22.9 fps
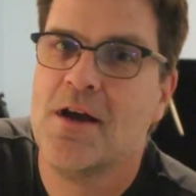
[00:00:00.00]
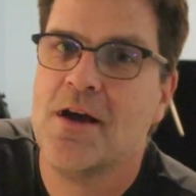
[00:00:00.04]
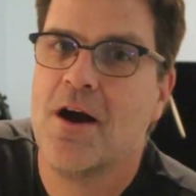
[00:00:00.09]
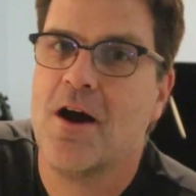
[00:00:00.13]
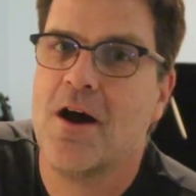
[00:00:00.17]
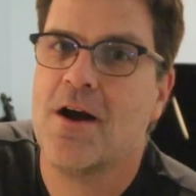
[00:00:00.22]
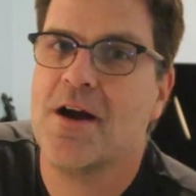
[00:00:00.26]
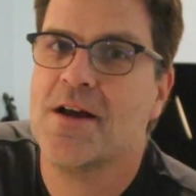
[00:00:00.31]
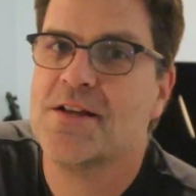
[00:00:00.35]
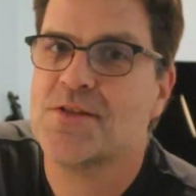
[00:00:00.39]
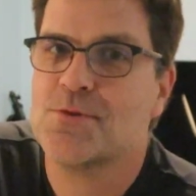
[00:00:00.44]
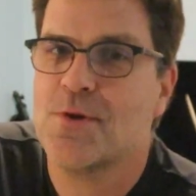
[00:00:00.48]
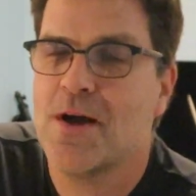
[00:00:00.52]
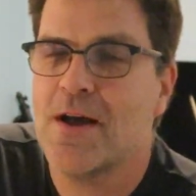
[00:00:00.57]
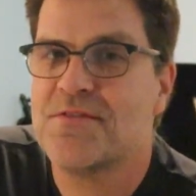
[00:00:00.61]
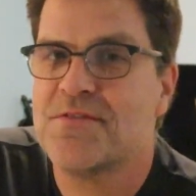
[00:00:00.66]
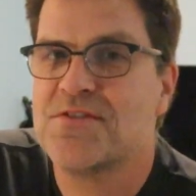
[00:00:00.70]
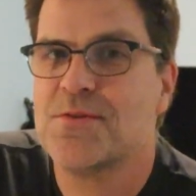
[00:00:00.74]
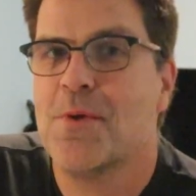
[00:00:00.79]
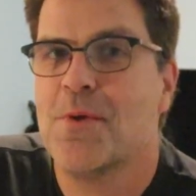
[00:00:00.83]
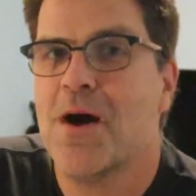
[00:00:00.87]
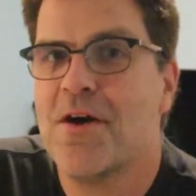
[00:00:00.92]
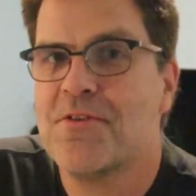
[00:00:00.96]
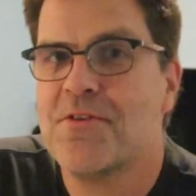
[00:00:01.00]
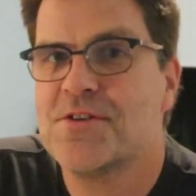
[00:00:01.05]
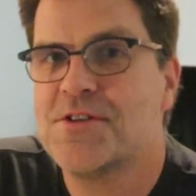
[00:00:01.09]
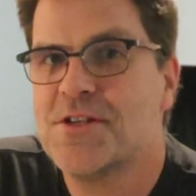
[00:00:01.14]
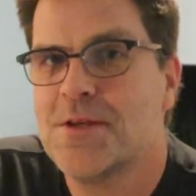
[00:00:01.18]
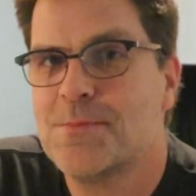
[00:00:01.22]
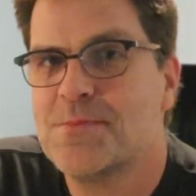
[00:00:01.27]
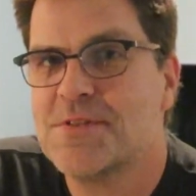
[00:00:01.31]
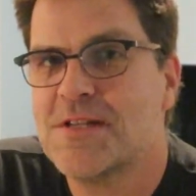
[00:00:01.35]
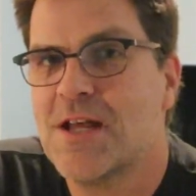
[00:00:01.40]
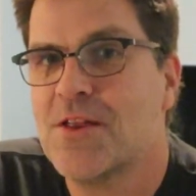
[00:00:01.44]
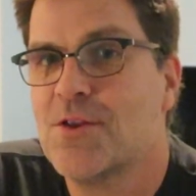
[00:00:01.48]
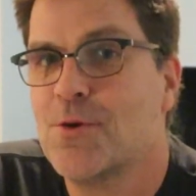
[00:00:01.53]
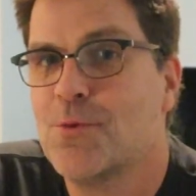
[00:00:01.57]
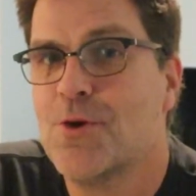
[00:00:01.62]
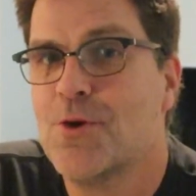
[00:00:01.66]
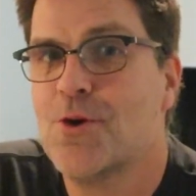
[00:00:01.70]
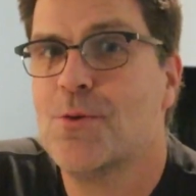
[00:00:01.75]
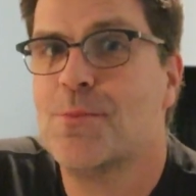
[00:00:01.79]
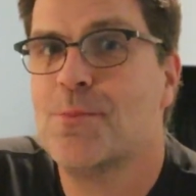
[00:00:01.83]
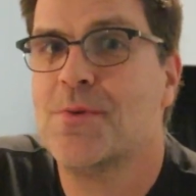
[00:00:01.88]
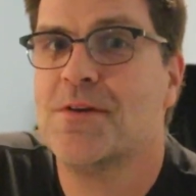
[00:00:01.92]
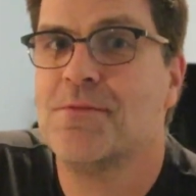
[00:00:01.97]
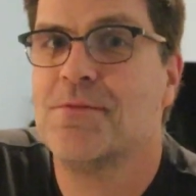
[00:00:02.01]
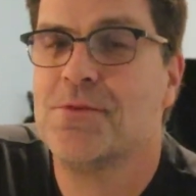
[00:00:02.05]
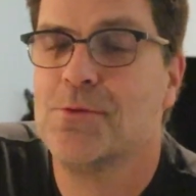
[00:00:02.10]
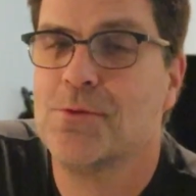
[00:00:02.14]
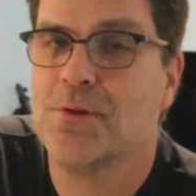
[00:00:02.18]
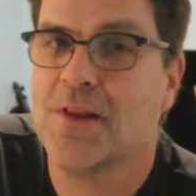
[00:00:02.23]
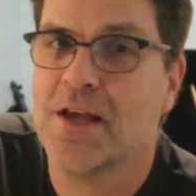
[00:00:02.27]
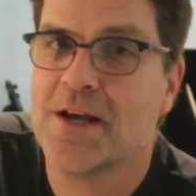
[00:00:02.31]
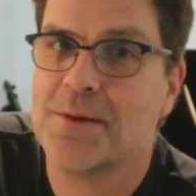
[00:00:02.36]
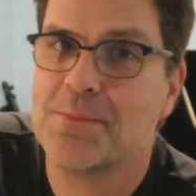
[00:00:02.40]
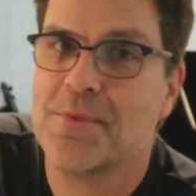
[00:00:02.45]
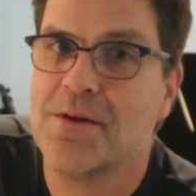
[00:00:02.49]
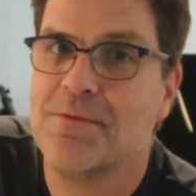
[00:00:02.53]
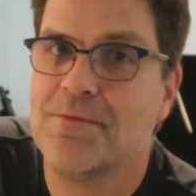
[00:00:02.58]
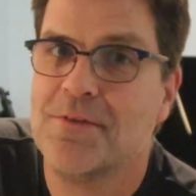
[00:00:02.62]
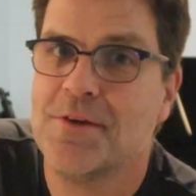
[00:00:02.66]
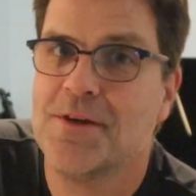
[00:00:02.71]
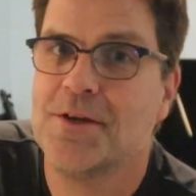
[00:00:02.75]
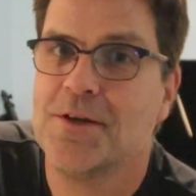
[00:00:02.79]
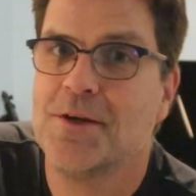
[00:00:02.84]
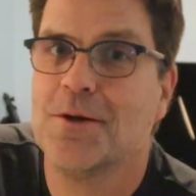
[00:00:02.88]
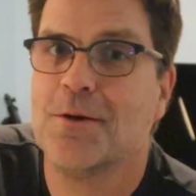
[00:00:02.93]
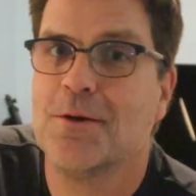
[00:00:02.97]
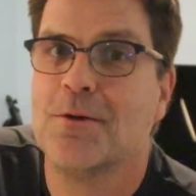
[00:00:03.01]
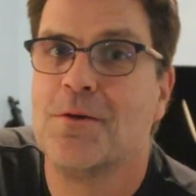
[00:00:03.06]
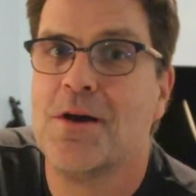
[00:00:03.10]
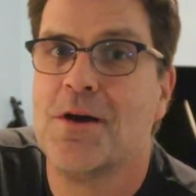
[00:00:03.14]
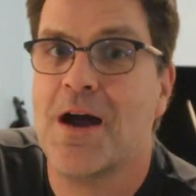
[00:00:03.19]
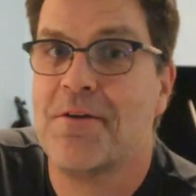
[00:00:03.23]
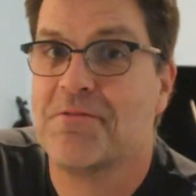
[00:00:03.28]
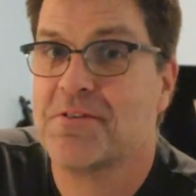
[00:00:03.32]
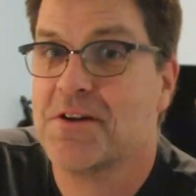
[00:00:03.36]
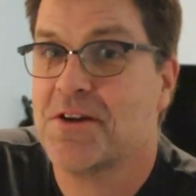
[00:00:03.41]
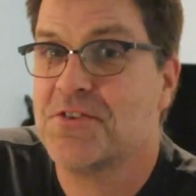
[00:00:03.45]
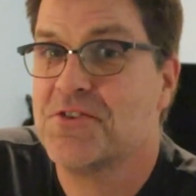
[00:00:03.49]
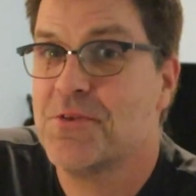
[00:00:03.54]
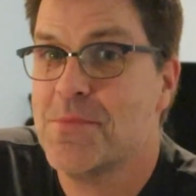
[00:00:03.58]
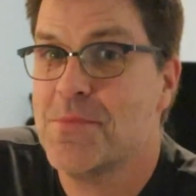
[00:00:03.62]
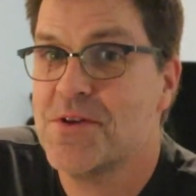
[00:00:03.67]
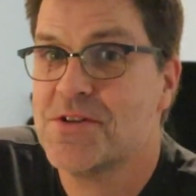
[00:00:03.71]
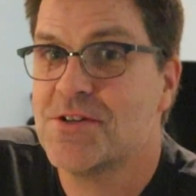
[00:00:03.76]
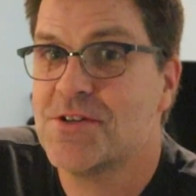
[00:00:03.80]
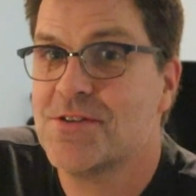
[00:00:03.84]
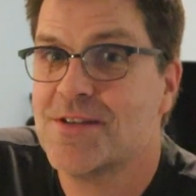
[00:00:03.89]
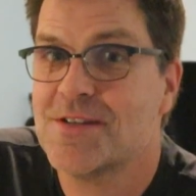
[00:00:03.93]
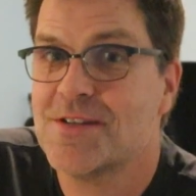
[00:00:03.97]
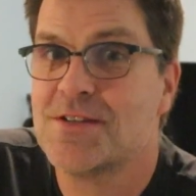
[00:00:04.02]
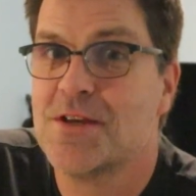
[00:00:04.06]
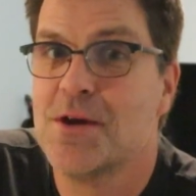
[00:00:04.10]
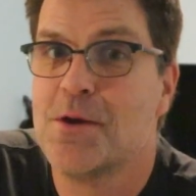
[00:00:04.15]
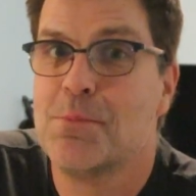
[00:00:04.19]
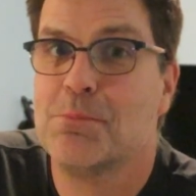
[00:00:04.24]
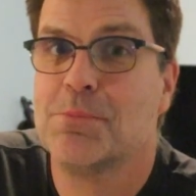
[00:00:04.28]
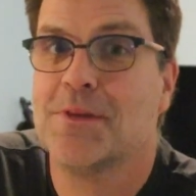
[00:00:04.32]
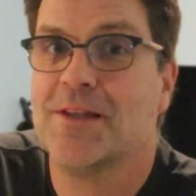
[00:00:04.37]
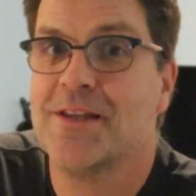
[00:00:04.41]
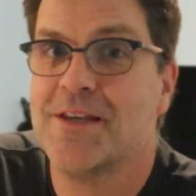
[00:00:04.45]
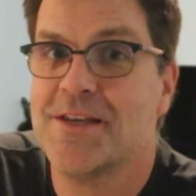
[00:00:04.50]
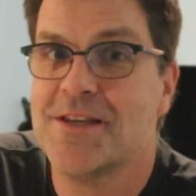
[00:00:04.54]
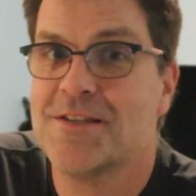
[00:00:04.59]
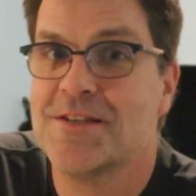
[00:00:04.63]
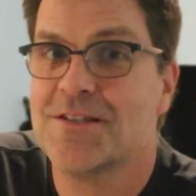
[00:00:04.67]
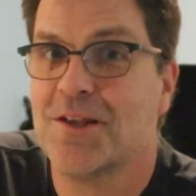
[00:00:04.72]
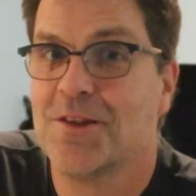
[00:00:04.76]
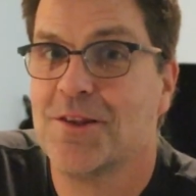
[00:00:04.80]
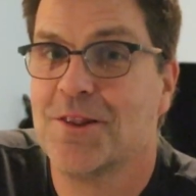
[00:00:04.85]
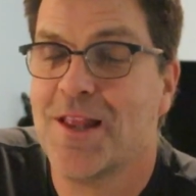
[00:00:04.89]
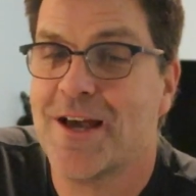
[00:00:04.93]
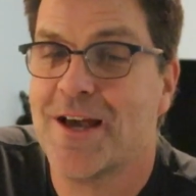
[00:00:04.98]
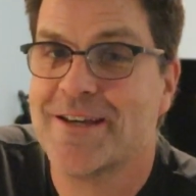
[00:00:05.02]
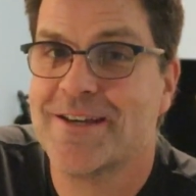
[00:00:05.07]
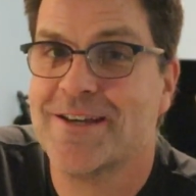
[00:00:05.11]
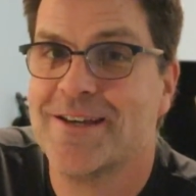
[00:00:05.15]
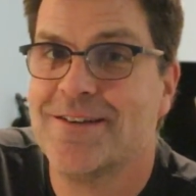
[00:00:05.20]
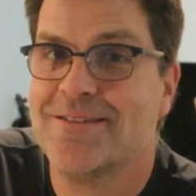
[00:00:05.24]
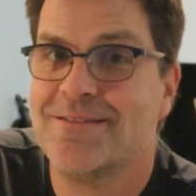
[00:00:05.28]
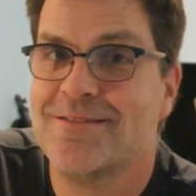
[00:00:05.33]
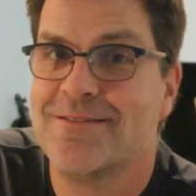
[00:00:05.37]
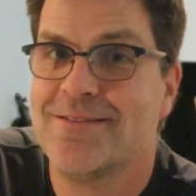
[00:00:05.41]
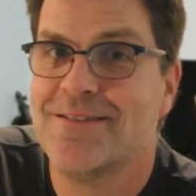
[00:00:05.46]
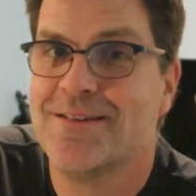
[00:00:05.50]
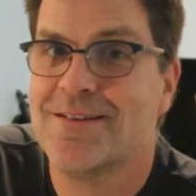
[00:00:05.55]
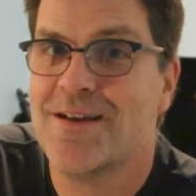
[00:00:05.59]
All right, so I have some other tips down the road, but if you like my video, I forgot to mention this, please like it,